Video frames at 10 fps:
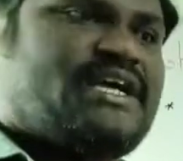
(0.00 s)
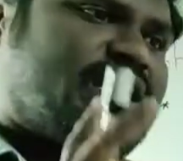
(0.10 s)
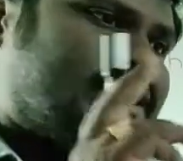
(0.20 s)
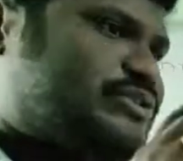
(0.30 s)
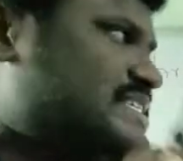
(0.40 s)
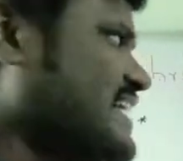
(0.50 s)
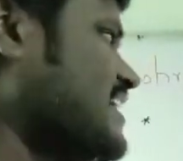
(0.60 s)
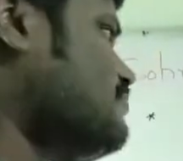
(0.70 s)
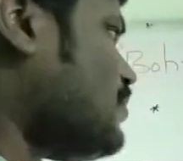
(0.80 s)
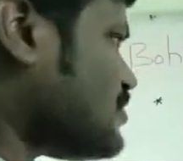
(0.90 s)
Now the second
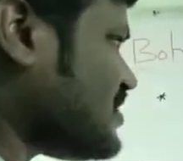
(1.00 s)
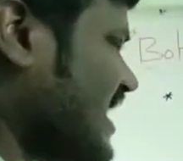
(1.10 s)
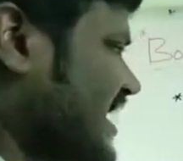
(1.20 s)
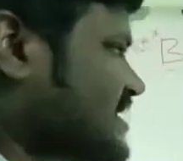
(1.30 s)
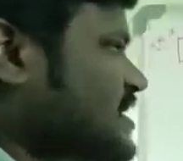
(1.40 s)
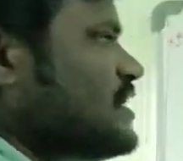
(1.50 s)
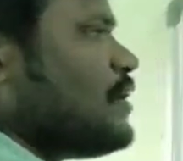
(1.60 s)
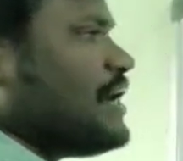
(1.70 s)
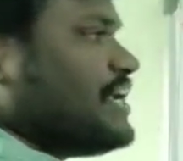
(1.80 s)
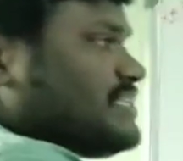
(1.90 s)
postulate,
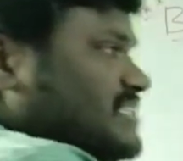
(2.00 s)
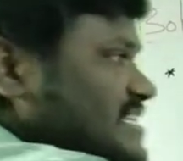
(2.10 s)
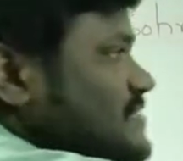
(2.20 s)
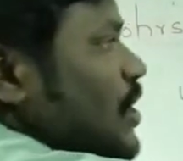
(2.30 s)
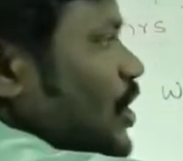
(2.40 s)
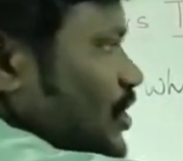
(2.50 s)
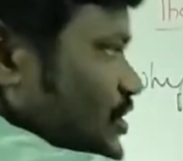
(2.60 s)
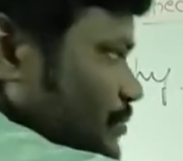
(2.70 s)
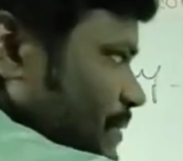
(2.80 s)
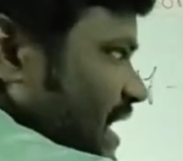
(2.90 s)
in this
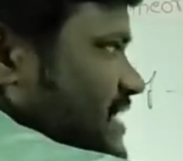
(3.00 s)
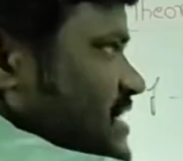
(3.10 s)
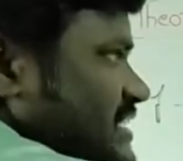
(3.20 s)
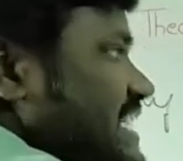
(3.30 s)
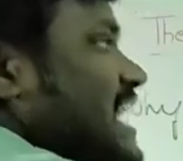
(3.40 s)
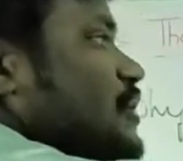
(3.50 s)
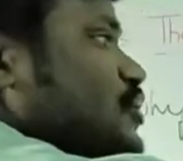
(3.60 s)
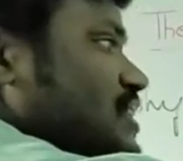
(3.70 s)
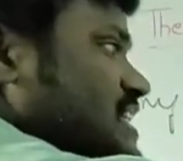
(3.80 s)
orbit, the electron is